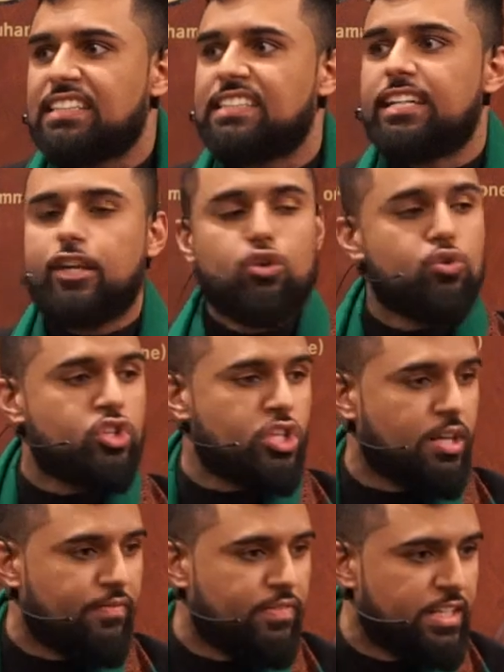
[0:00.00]

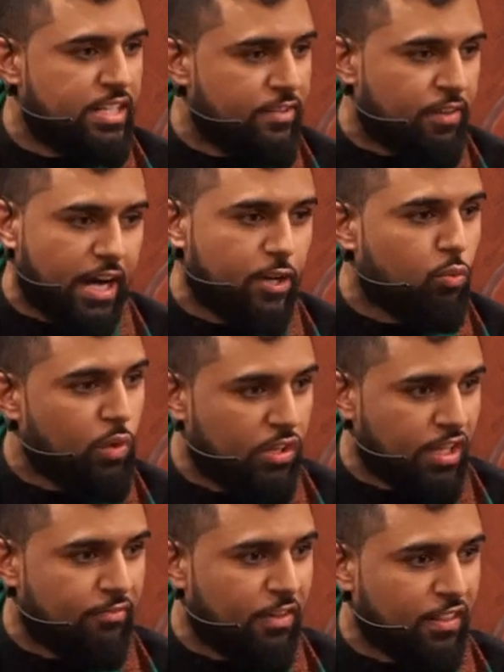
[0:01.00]
execution of the divine
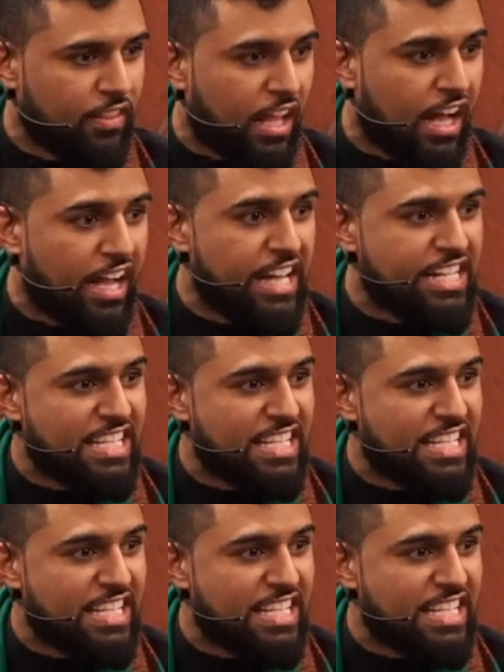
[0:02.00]
will of Allah?